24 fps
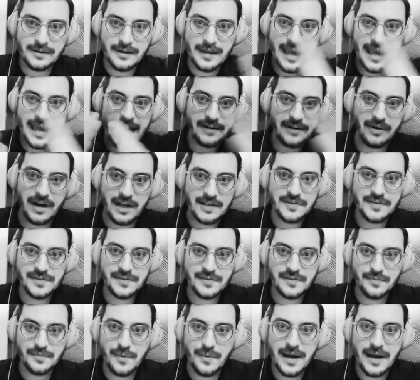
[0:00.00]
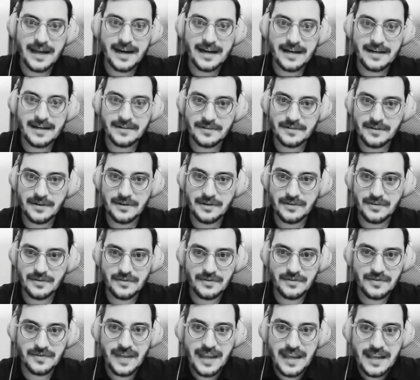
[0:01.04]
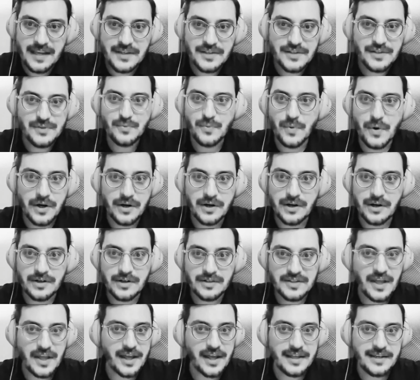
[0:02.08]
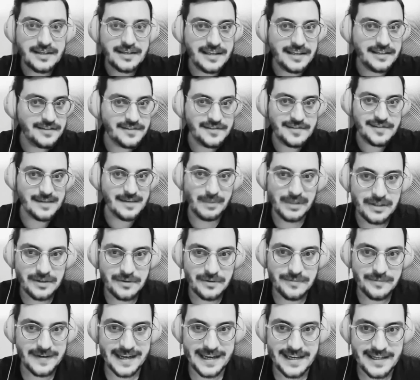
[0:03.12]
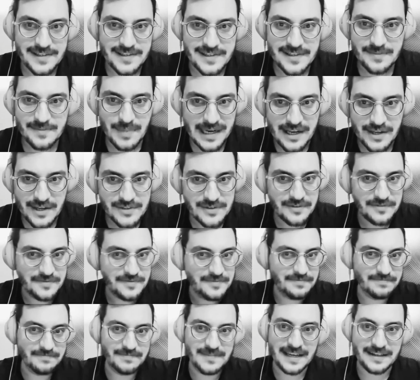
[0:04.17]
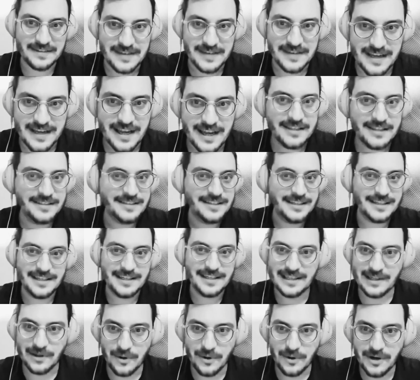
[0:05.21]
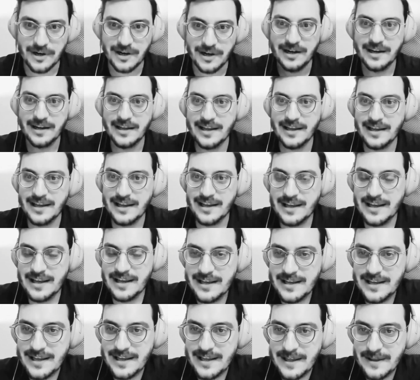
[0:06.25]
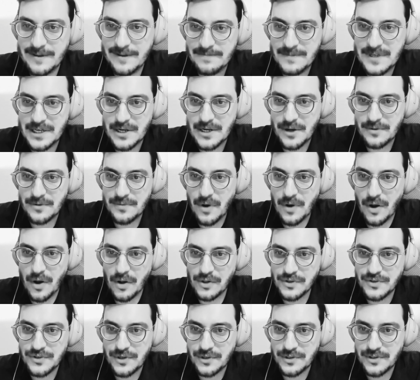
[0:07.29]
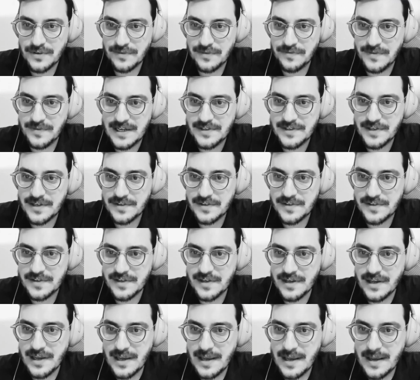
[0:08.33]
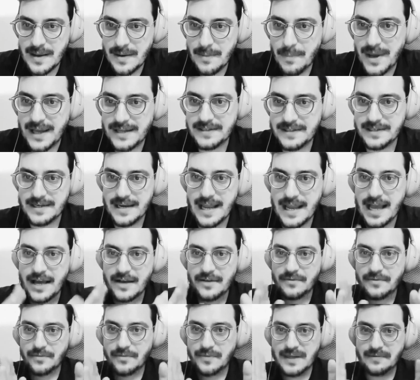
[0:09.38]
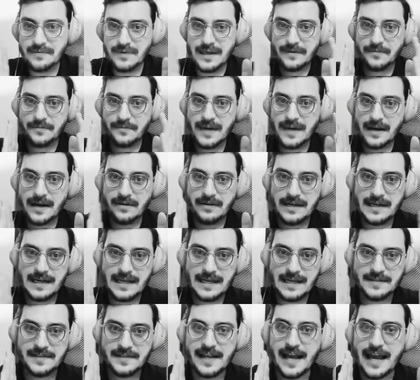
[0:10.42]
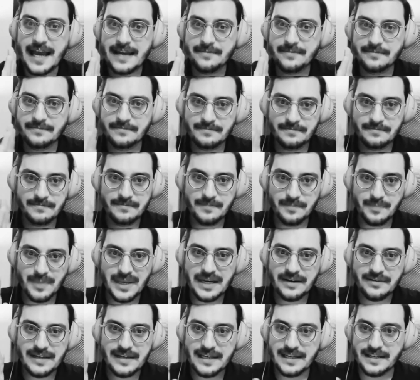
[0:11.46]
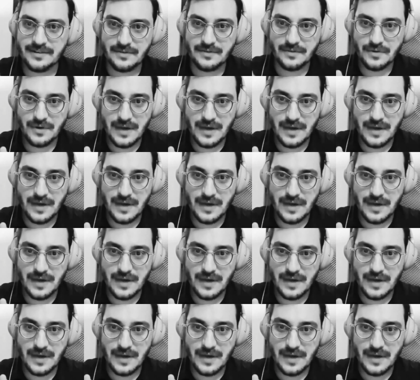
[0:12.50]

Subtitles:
eras where things were done in similar ways because of technicality or all sorts of reasons. But now we are in a time period